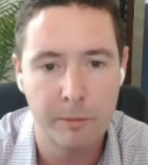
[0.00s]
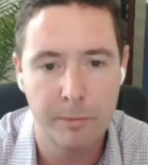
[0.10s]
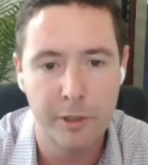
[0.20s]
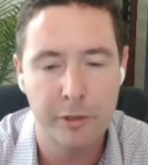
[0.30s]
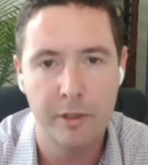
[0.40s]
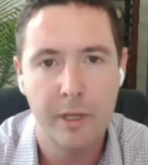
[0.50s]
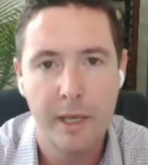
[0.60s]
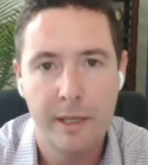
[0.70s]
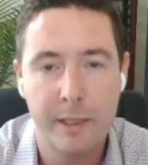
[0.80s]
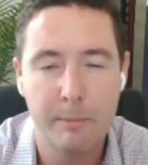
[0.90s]
compared to
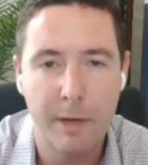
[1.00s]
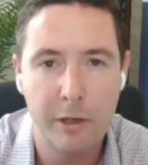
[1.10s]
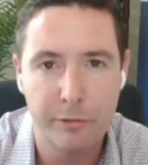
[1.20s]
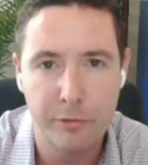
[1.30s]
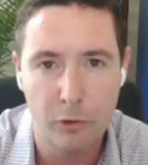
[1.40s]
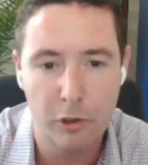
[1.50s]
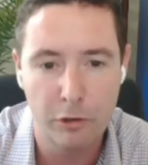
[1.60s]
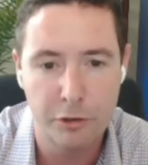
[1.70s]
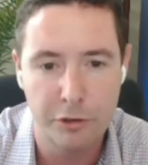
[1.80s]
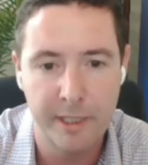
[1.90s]
the amount of
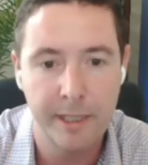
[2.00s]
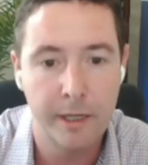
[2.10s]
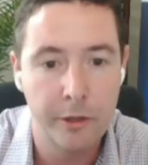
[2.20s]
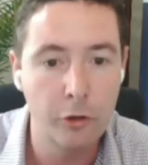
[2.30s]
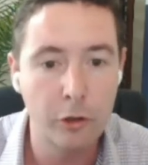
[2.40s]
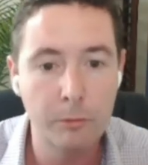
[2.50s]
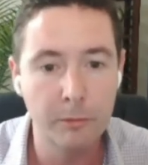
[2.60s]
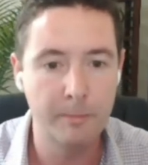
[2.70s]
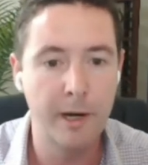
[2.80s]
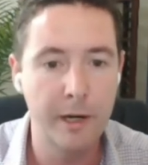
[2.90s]
foreclosures in a
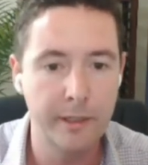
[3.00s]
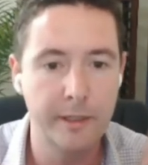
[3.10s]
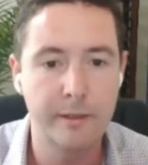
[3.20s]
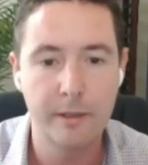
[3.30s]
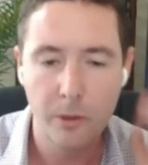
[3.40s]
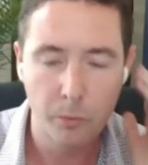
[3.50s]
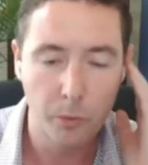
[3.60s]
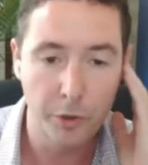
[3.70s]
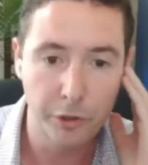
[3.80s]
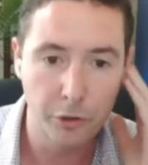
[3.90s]
normal market,
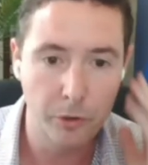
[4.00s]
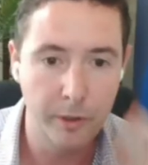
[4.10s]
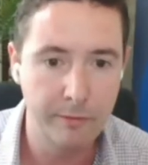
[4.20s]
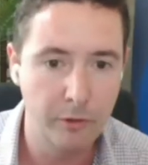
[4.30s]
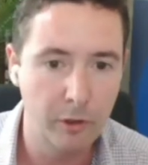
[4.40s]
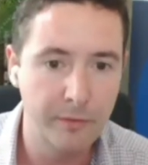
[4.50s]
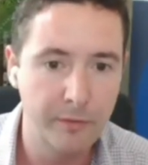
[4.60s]
where you don't have all of